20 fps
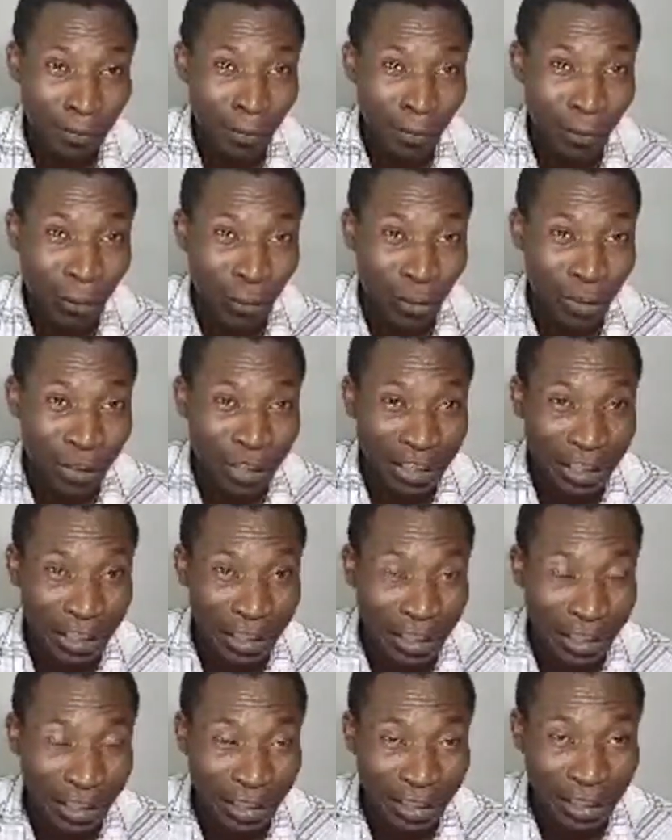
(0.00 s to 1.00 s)
20
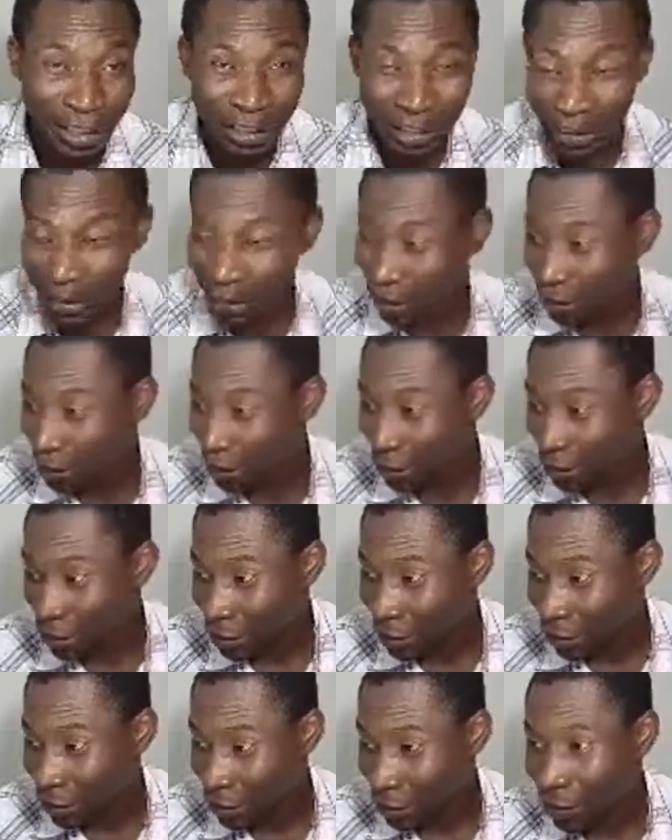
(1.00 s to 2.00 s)
years
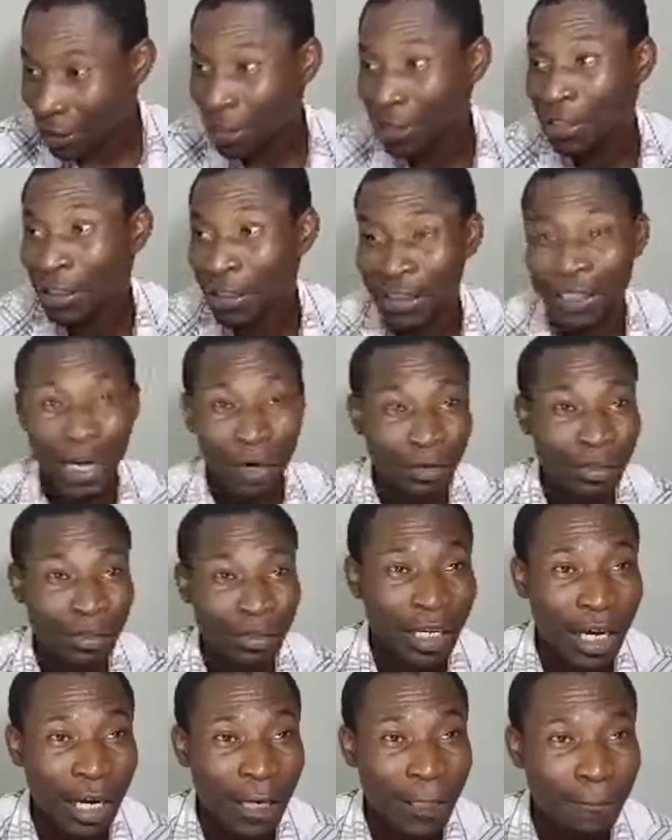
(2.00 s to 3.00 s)
down the
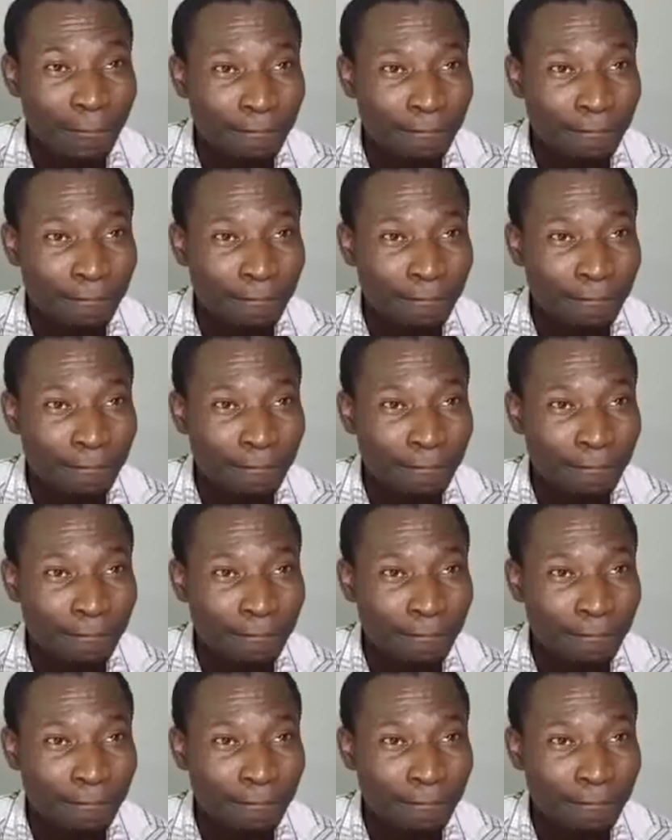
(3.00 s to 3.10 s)
line,